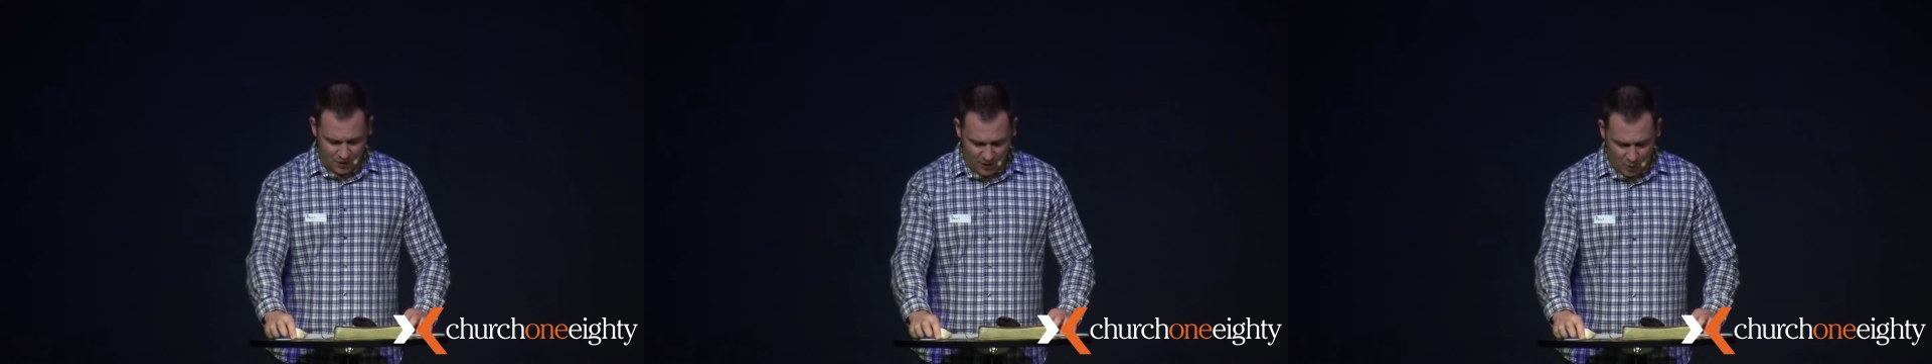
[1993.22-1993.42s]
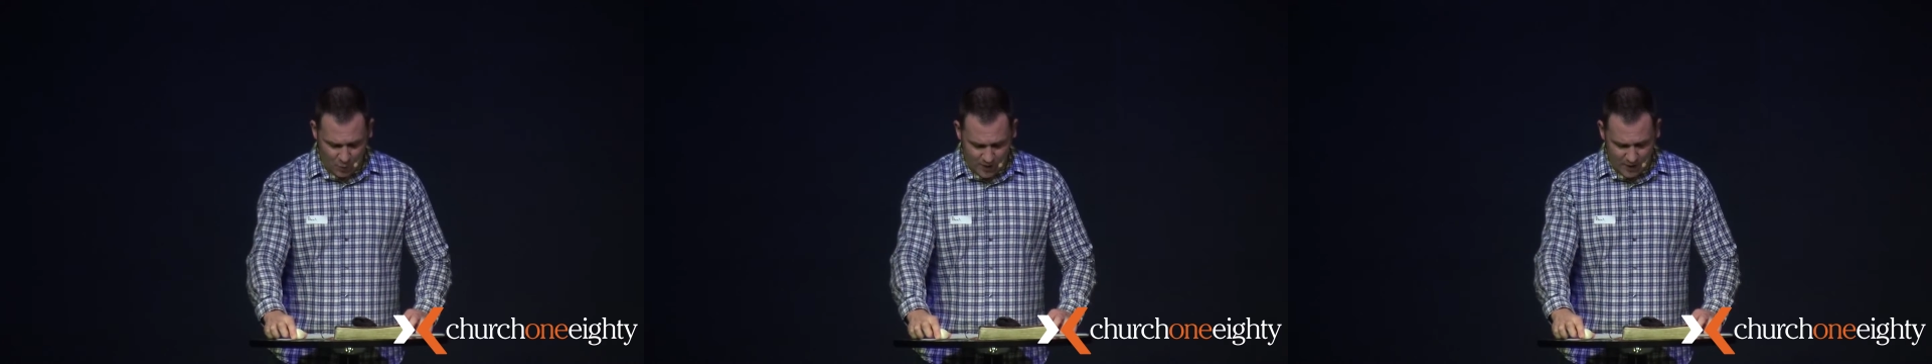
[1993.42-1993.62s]

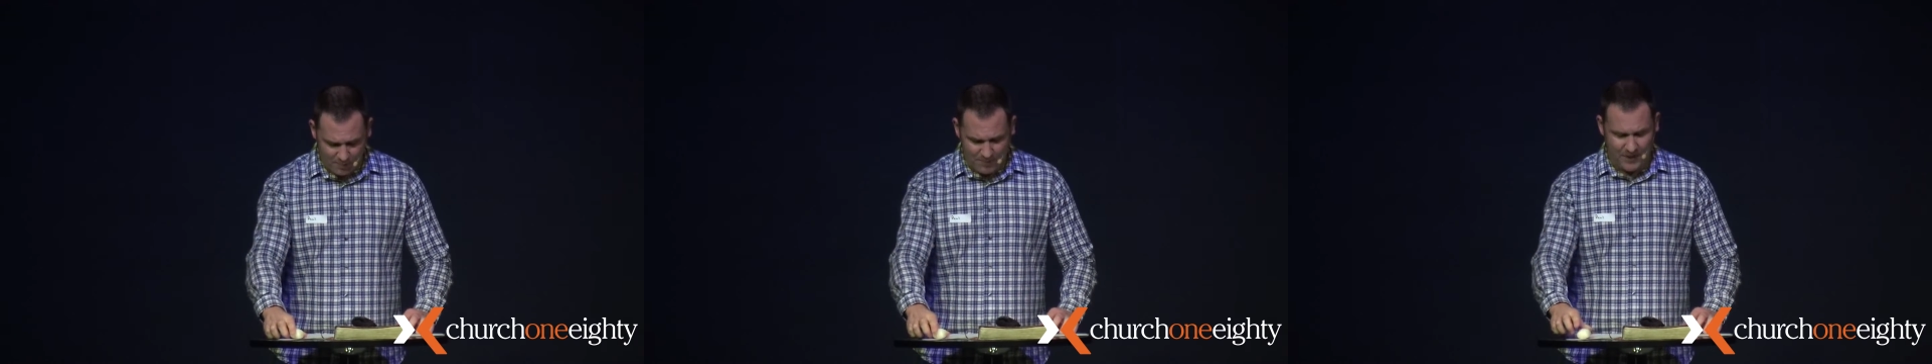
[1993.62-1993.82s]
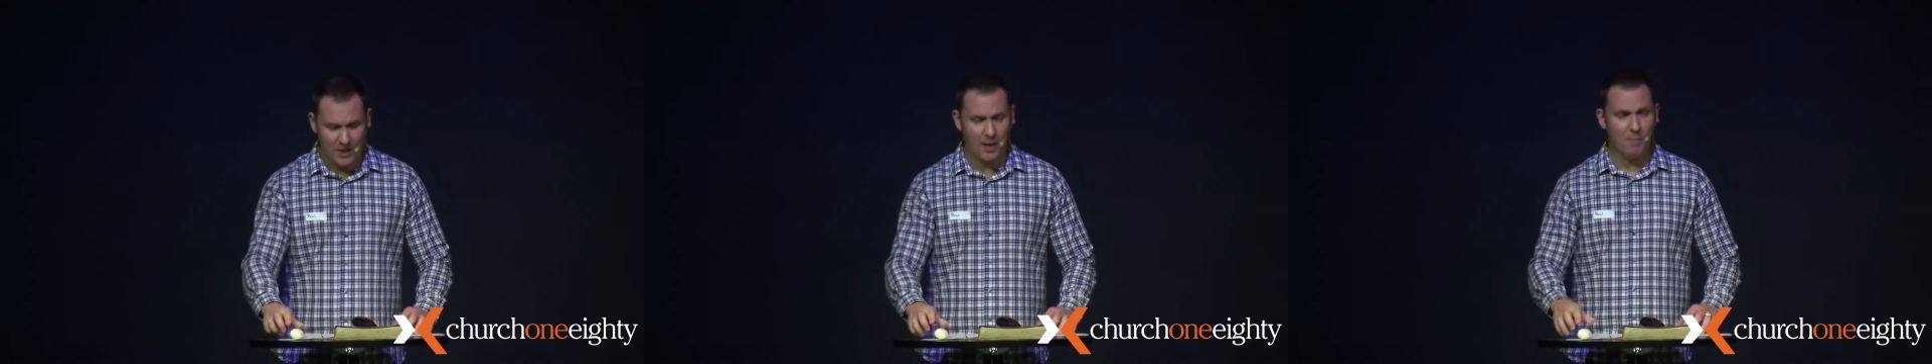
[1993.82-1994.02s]
that we can
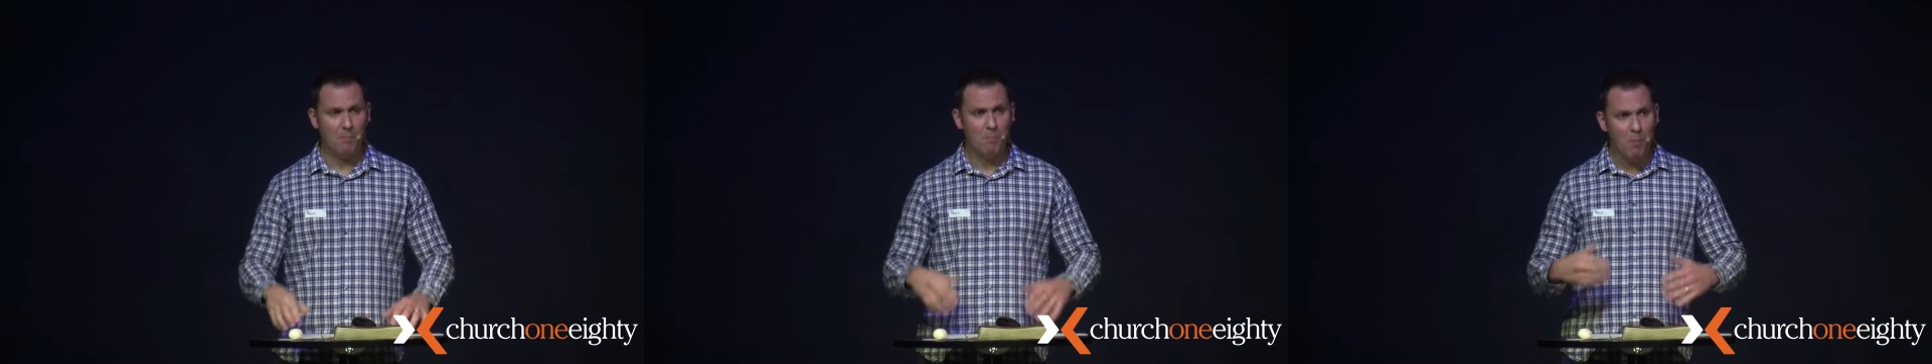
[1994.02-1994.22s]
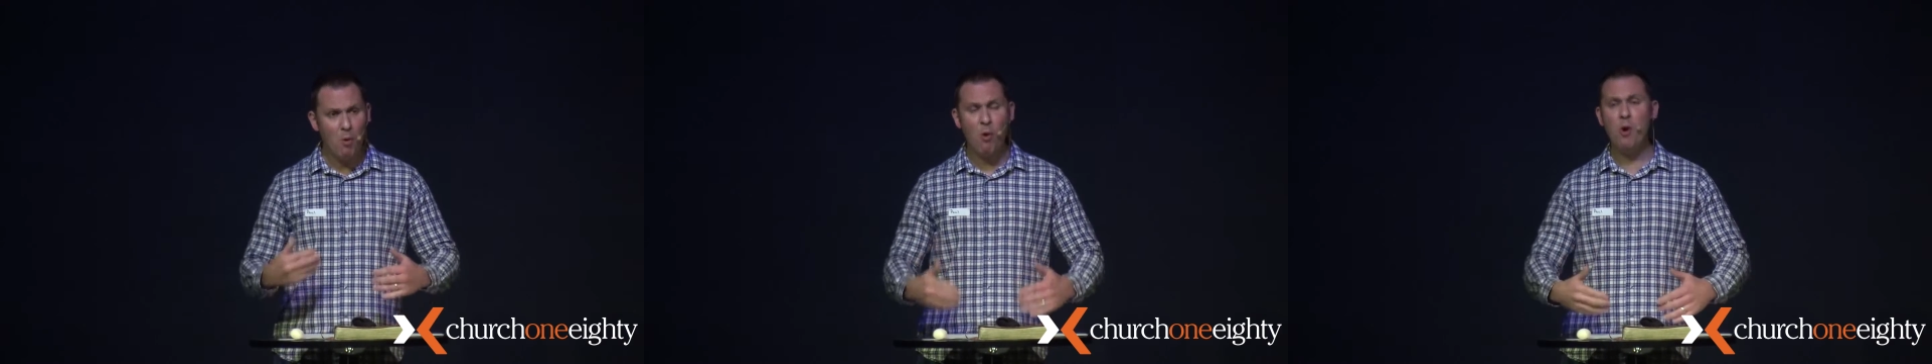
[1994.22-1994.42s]
become
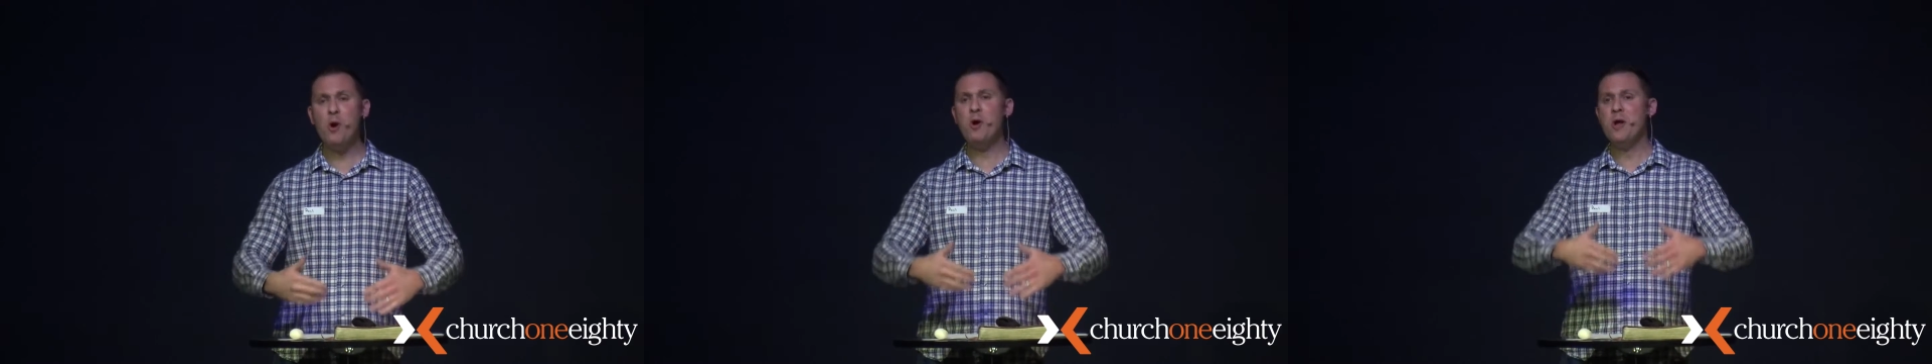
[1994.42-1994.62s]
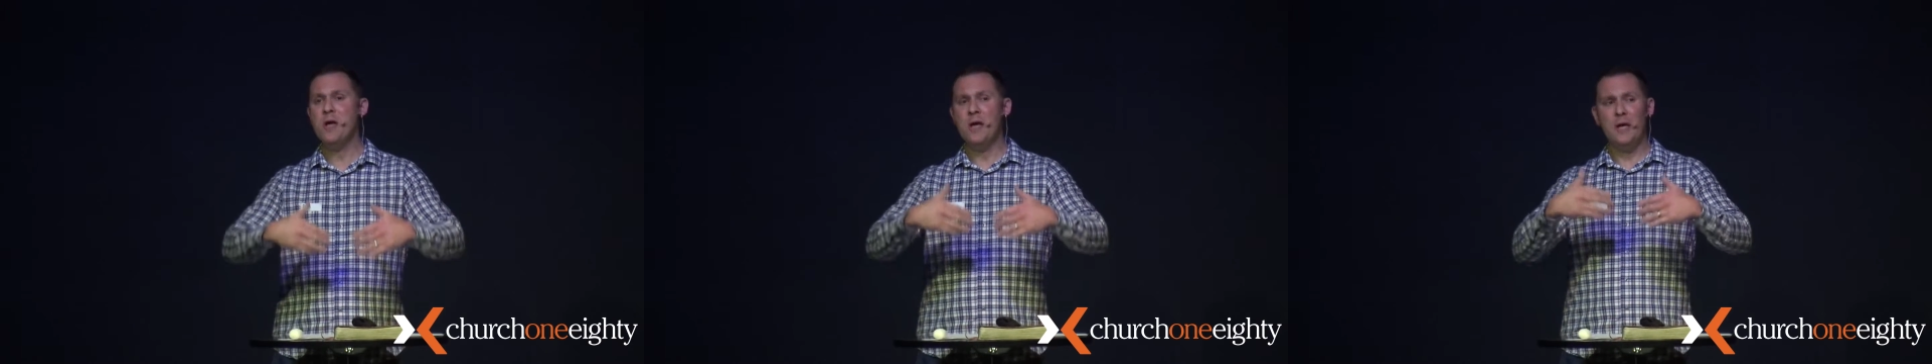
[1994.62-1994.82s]
more
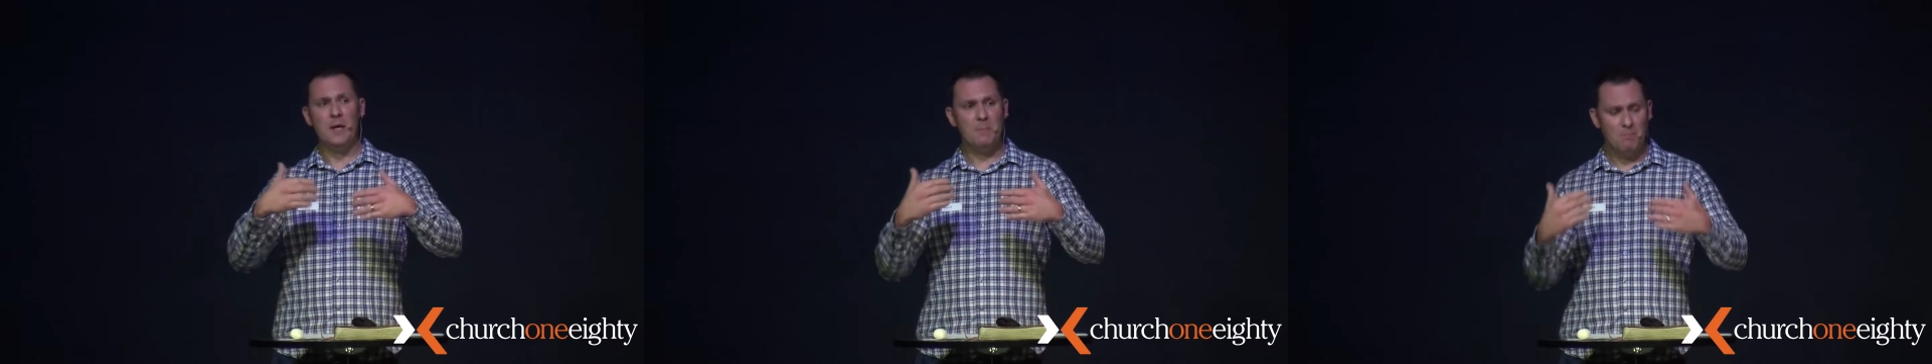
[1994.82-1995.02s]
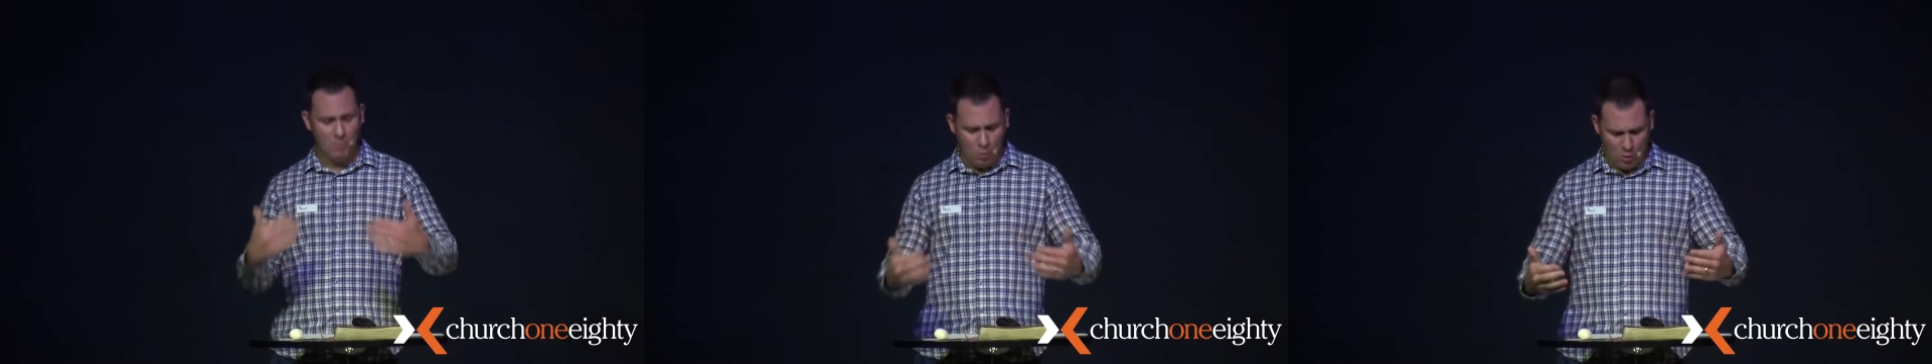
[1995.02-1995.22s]
and